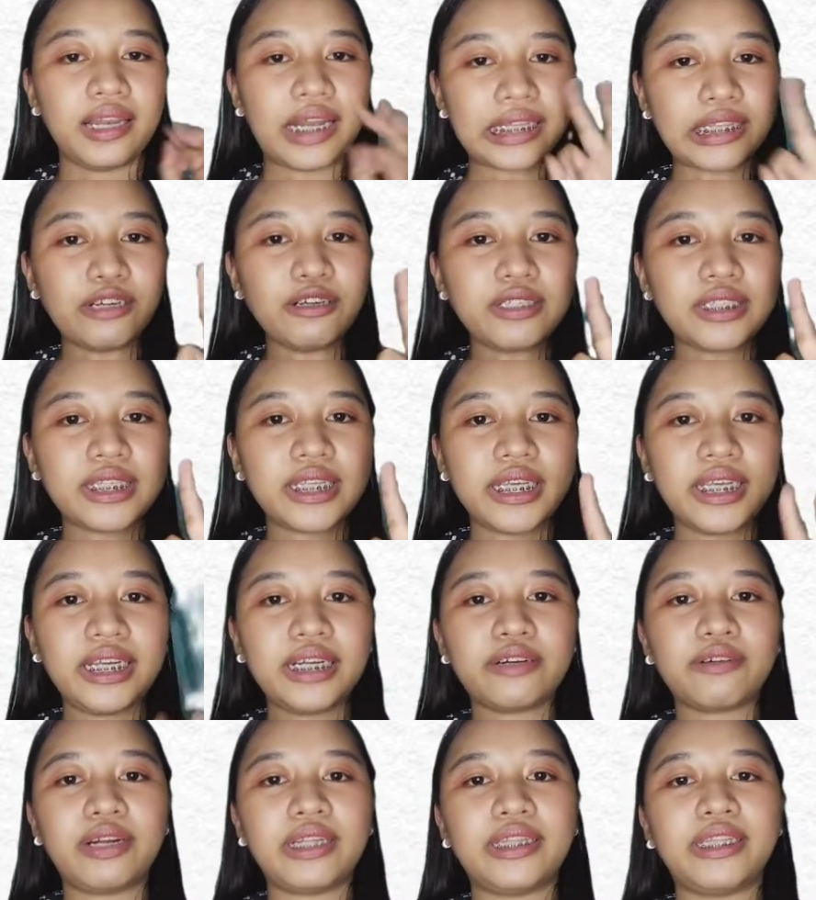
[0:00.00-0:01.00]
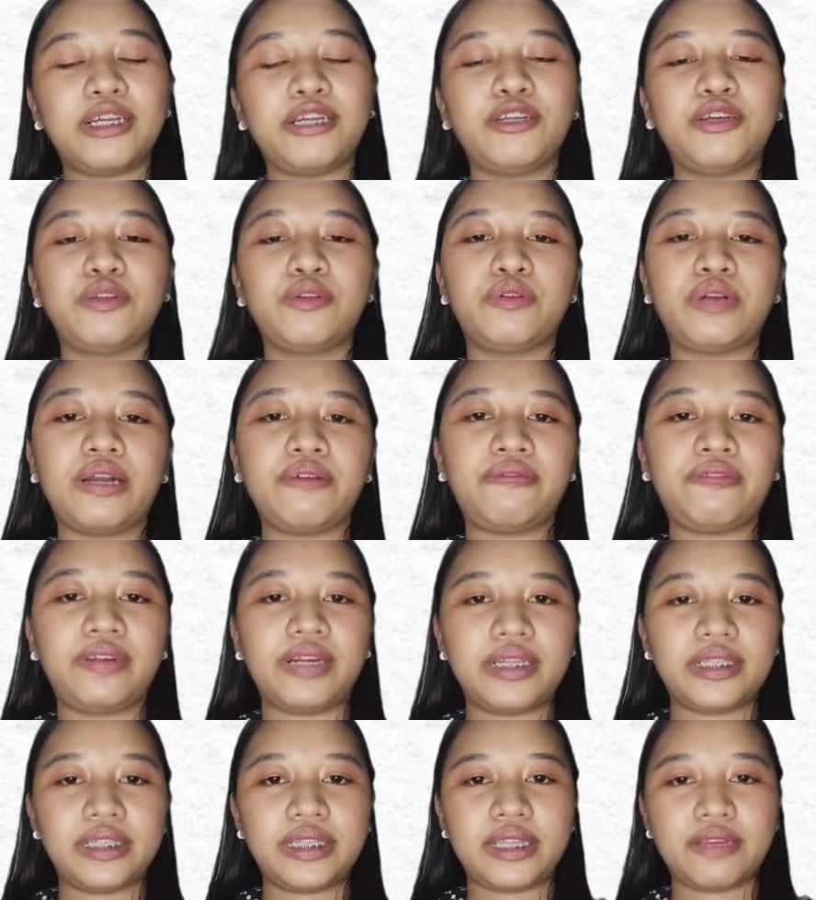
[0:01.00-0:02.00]
Letter C, criterion
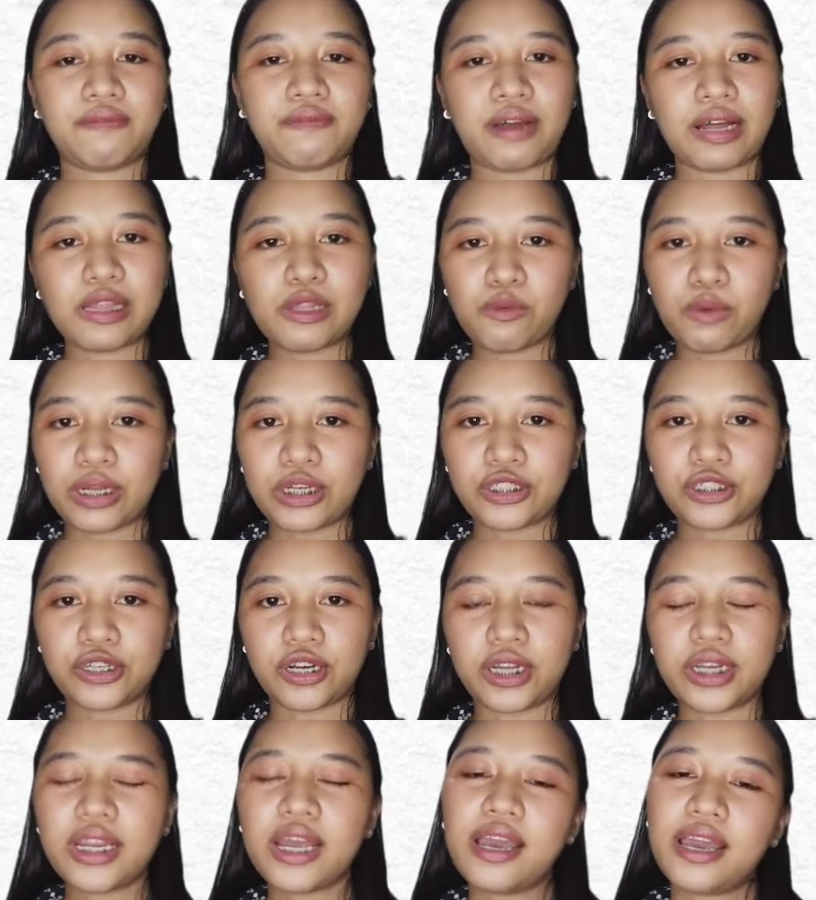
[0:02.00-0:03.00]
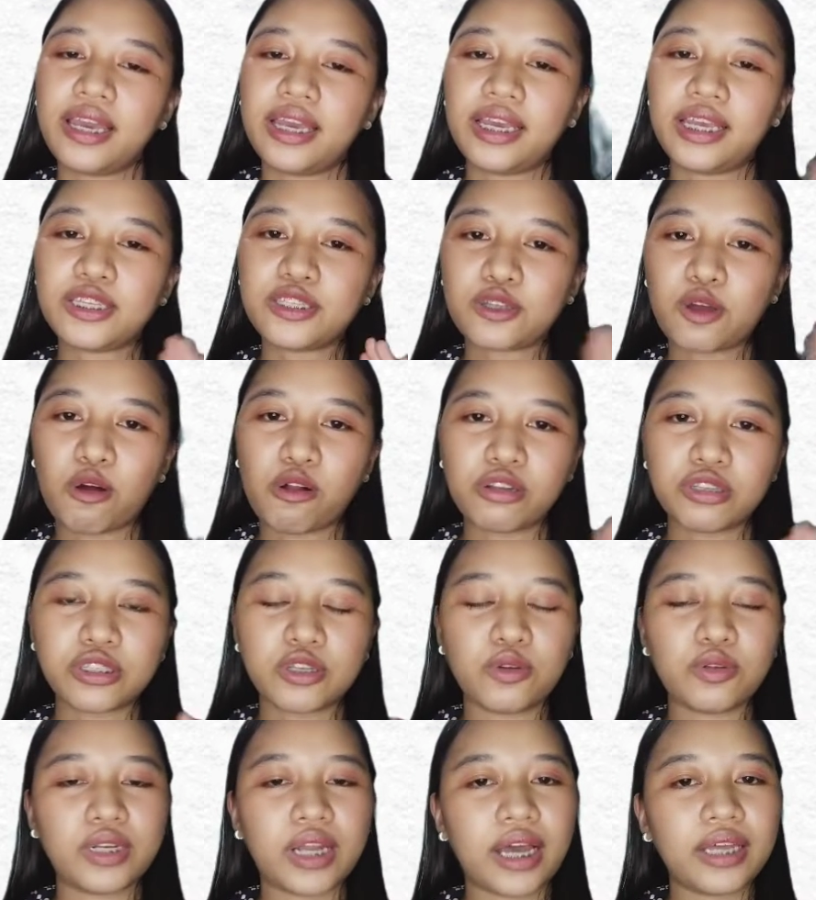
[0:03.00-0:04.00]
referenced evaluation, is
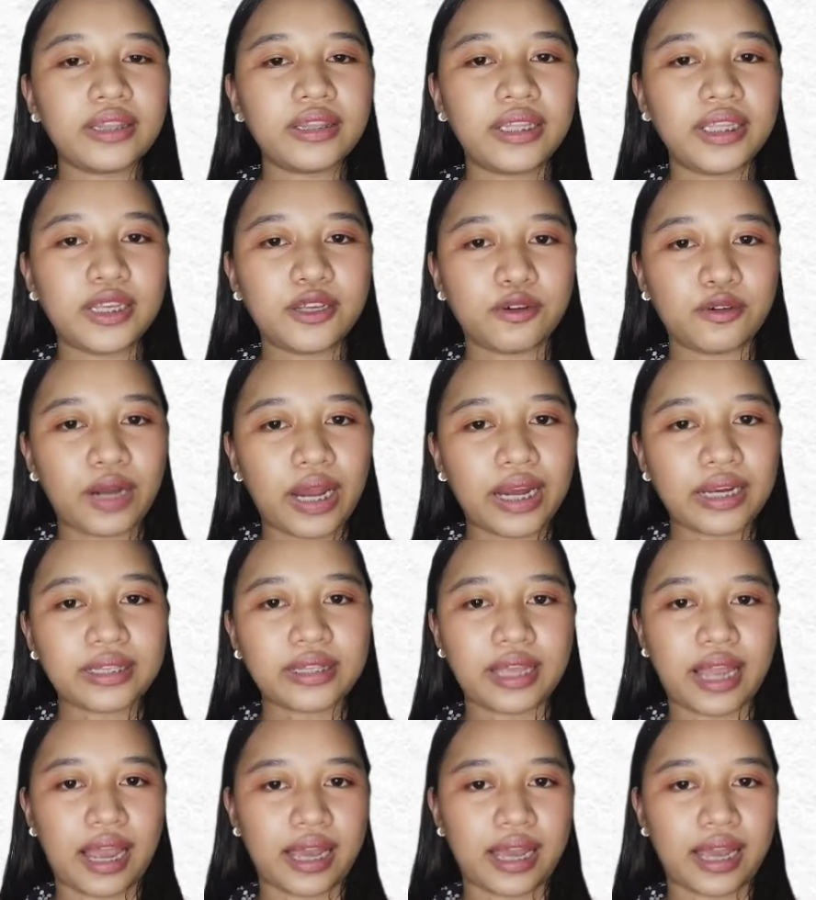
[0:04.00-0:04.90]
also not the correct